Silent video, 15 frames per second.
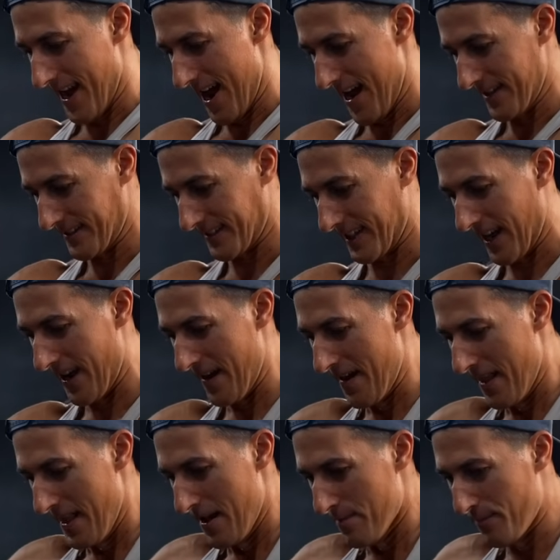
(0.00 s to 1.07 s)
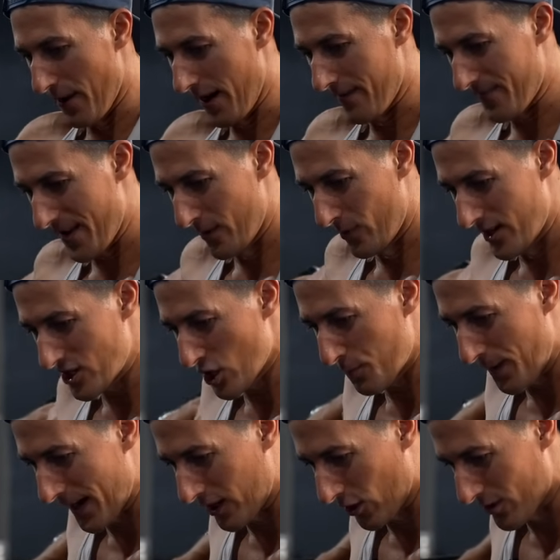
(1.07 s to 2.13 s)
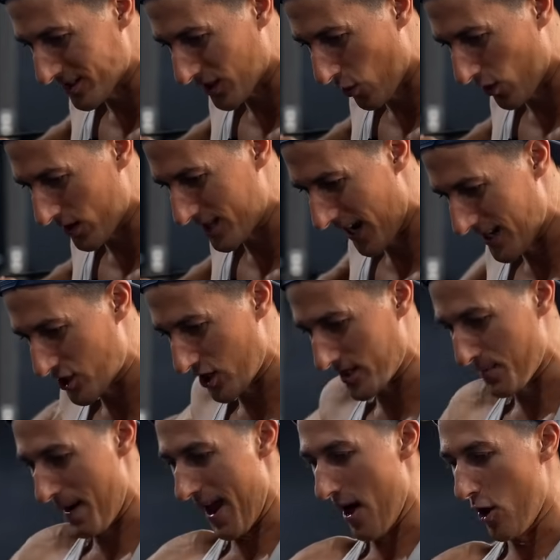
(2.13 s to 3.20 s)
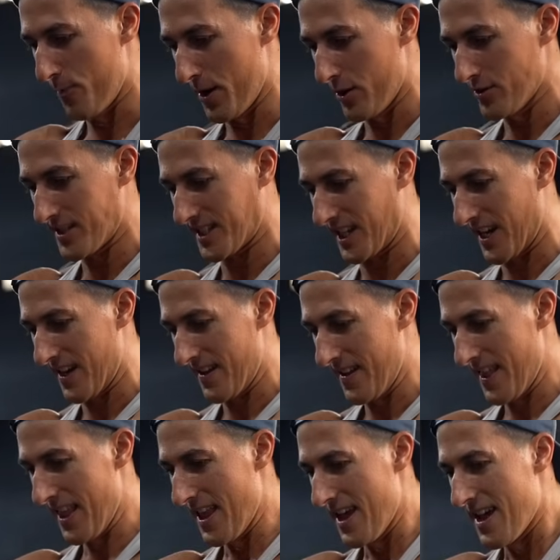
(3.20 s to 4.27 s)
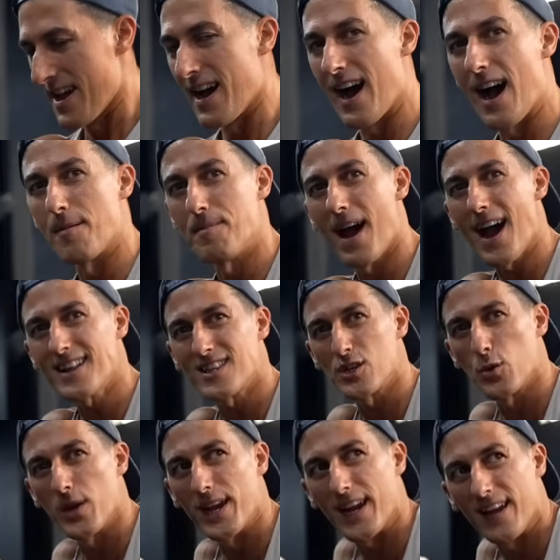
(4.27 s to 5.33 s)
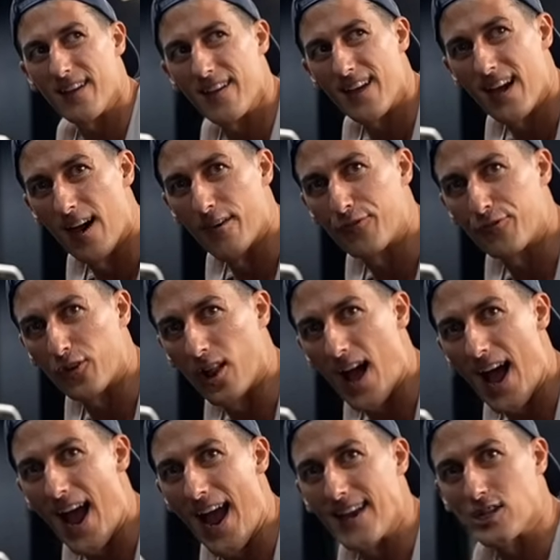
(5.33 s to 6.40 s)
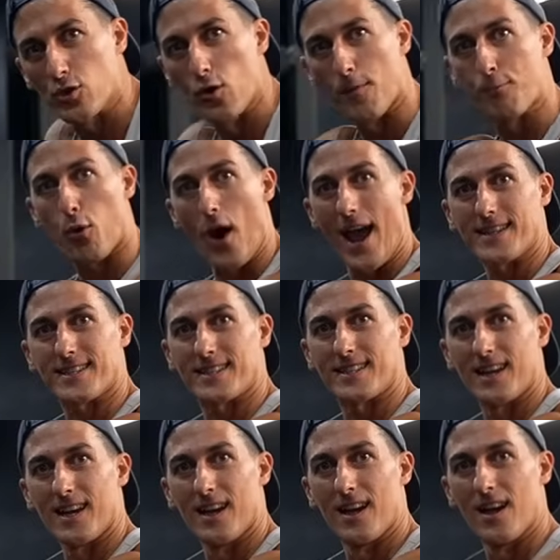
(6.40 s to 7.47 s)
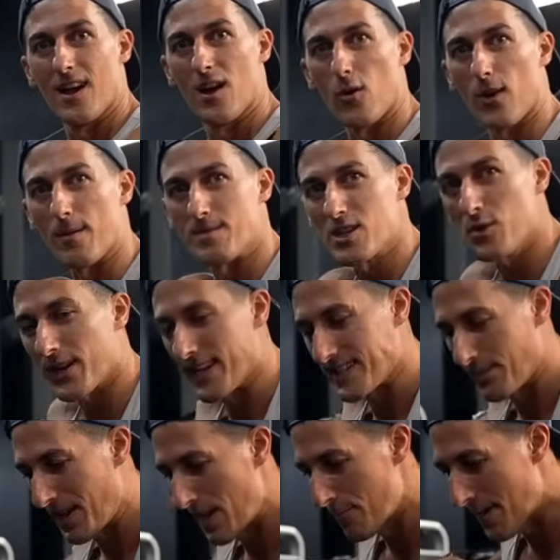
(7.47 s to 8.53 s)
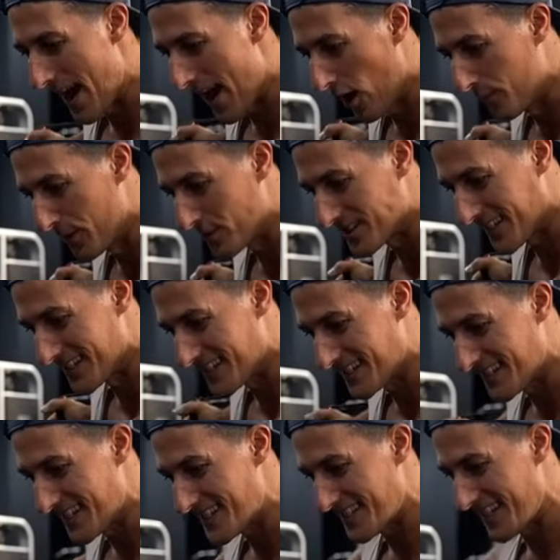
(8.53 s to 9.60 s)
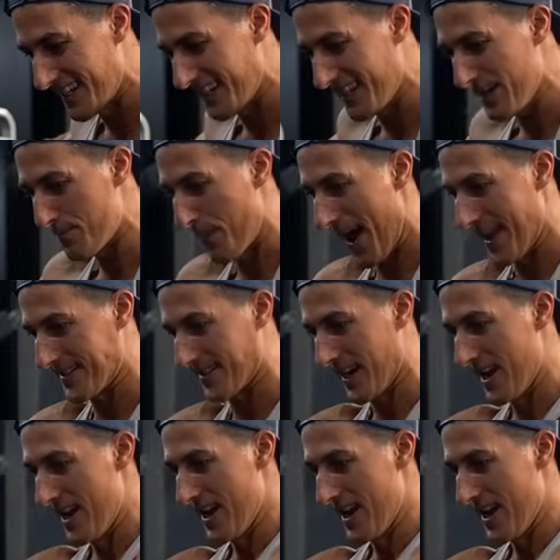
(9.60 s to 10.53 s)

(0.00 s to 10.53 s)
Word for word: guys, but I want you to pay close attention to my elbows. I'm not doing a fly to a press. What I'm doing is I'm keeping my elbows consistently bent